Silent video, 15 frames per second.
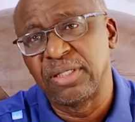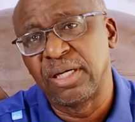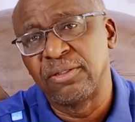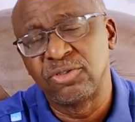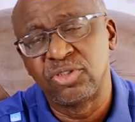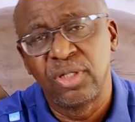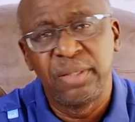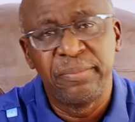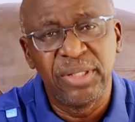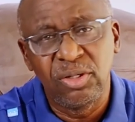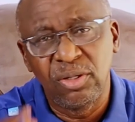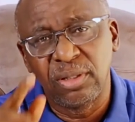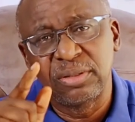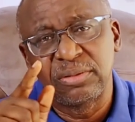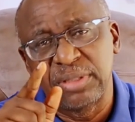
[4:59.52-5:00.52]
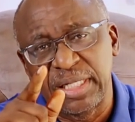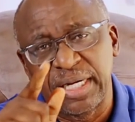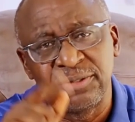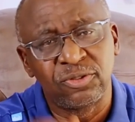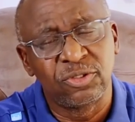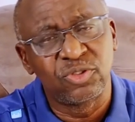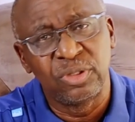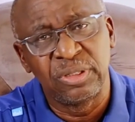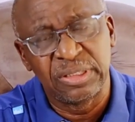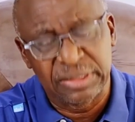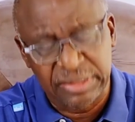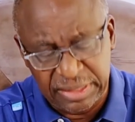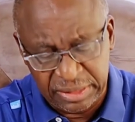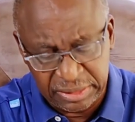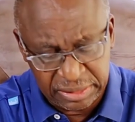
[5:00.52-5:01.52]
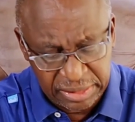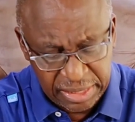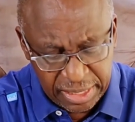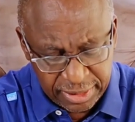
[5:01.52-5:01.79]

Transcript: around may god grant us understanding